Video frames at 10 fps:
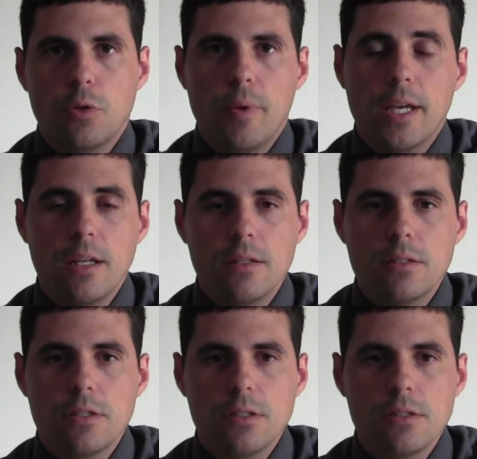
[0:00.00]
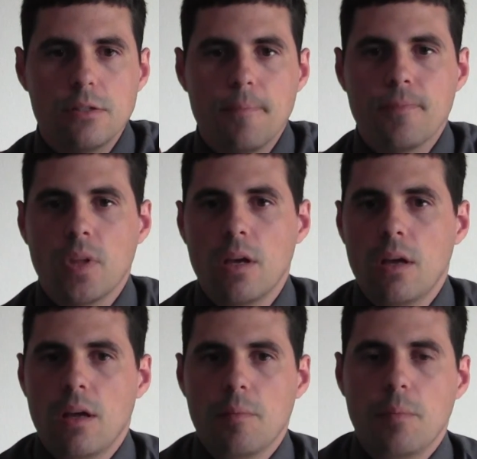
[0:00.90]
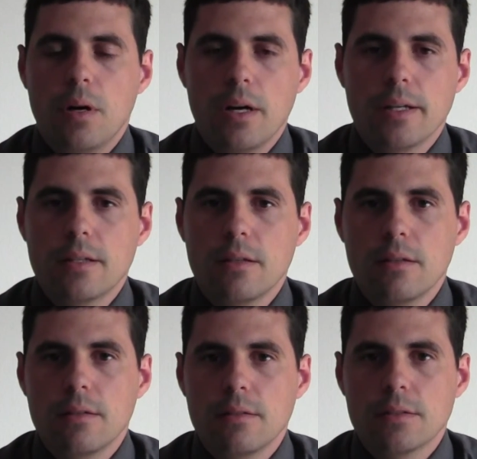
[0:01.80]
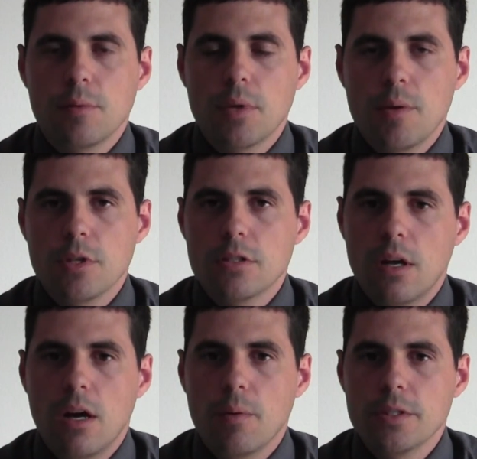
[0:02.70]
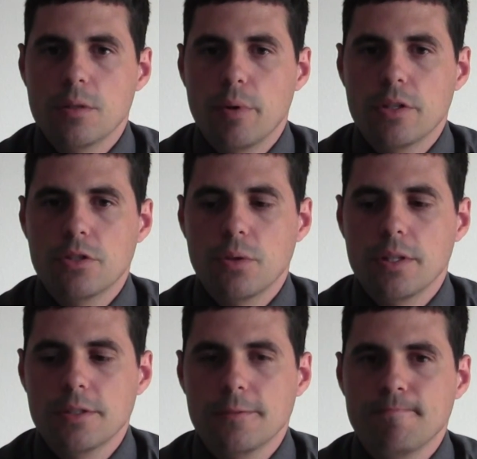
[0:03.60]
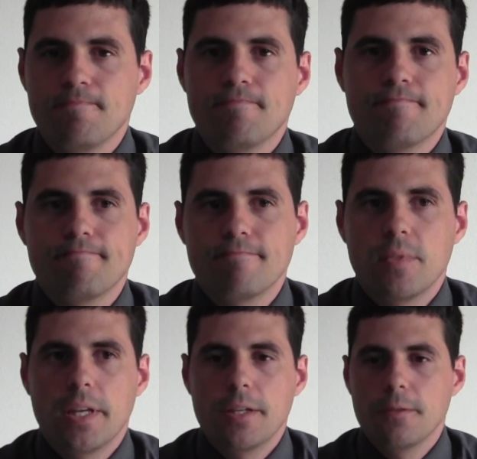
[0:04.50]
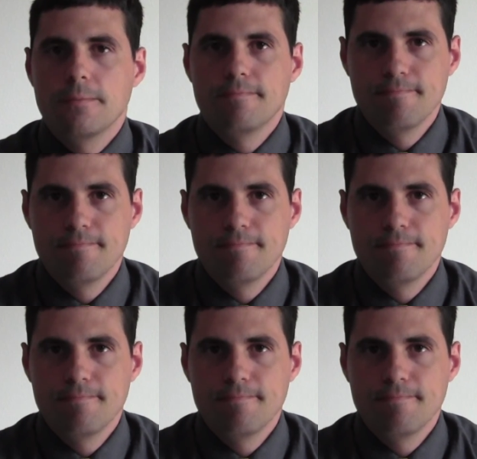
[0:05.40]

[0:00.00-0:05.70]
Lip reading: to making decisions, but sometimes it's not always the best choice. Thank you.